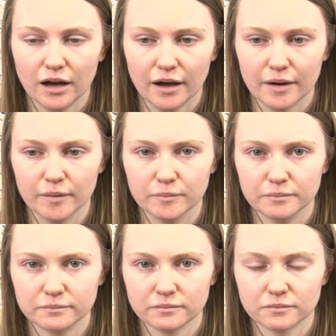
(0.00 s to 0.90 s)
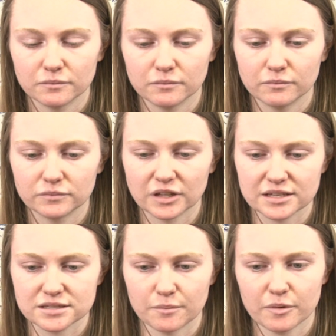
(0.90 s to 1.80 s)
the
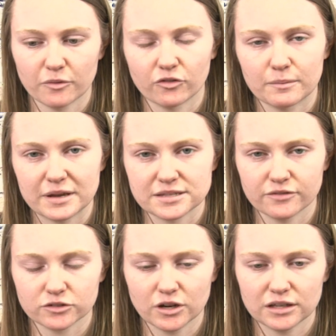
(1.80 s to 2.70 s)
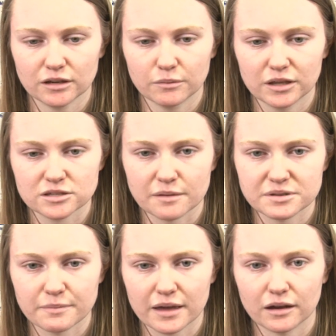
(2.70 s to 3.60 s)
summer before my seventh grade year, we
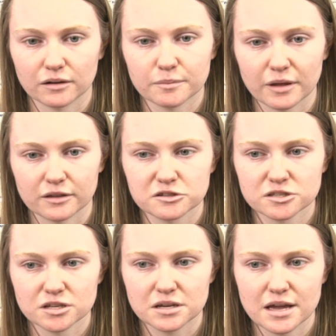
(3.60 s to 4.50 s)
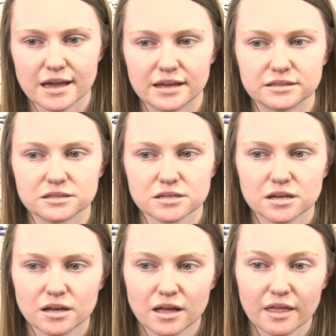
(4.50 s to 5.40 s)
adopted my younger brothers, and
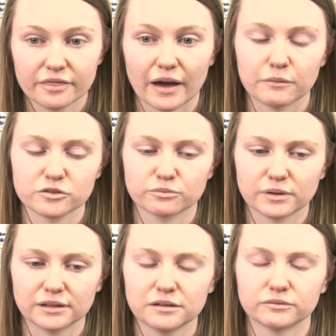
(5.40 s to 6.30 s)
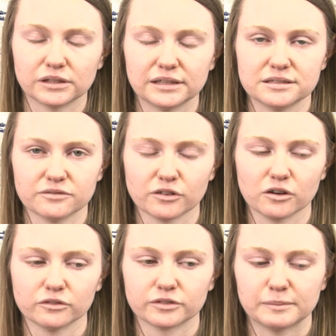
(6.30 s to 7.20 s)
that was really, really
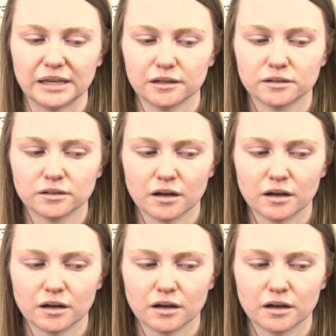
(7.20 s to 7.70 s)
difficult for me.